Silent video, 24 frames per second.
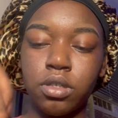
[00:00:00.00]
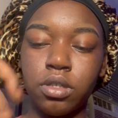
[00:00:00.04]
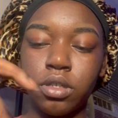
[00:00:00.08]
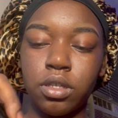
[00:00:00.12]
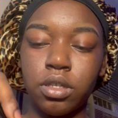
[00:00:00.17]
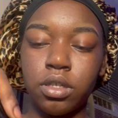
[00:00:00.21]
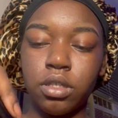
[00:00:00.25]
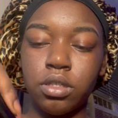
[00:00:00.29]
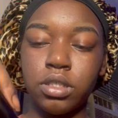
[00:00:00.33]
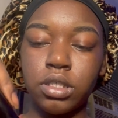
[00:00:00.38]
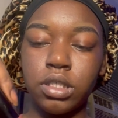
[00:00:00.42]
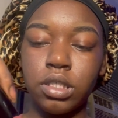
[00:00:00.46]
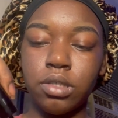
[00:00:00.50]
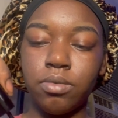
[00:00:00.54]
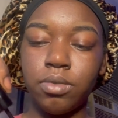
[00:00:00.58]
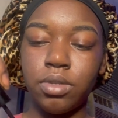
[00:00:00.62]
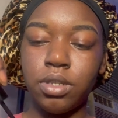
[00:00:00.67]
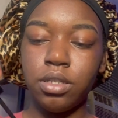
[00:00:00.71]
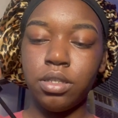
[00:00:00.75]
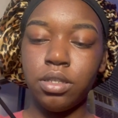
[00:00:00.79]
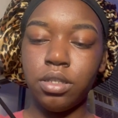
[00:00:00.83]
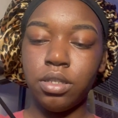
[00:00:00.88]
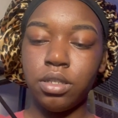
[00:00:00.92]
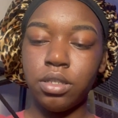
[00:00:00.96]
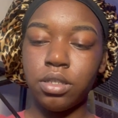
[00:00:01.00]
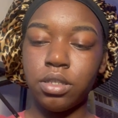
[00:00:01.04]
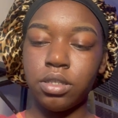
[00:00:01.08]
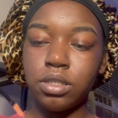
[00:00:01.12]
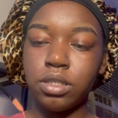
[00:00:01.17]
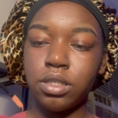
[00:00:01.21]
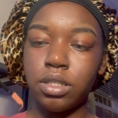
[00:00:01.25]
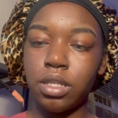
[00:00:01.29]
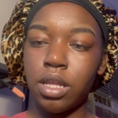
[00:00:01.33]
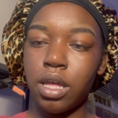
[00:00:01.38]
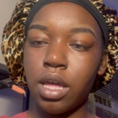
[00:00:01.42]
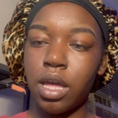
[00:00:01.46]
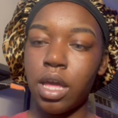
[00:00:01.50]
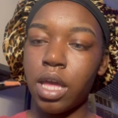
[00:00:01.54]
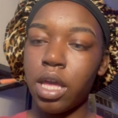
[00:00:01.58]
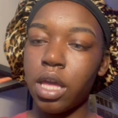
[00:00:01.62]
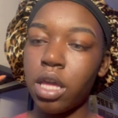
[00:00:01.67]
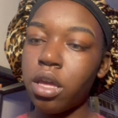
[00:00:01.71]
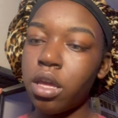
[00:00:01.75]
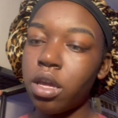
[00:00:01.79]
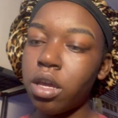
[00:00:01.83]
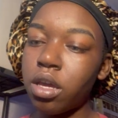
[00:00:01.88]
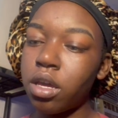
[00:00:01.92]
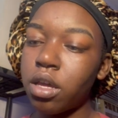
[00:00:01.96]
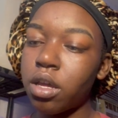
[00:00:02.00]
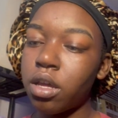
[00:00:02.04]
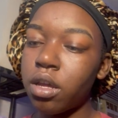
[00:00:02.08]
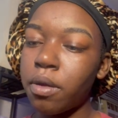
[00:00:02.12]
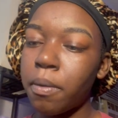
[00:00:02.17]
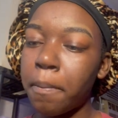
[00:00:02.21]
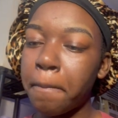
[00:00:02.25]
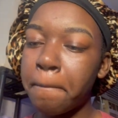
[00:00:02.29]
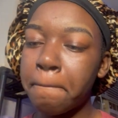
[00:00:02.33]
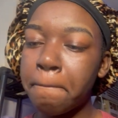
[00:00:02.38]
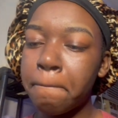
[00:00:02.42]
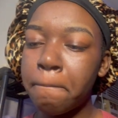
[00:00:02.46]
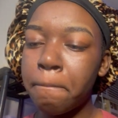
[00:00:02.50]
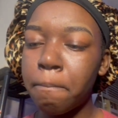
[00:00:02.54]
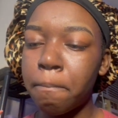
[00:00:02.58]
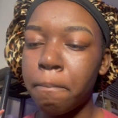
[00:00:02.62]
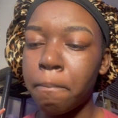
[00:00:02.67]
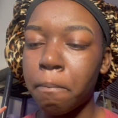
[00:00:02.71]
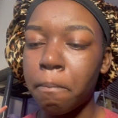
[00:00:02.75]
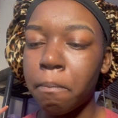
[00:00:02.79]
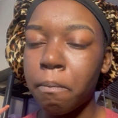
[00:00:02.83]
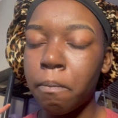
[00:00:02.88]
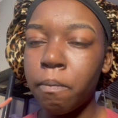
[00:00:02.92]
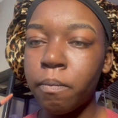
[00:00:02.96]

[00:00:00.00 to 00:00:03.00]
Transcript: Let's see what it looks like. Hmm.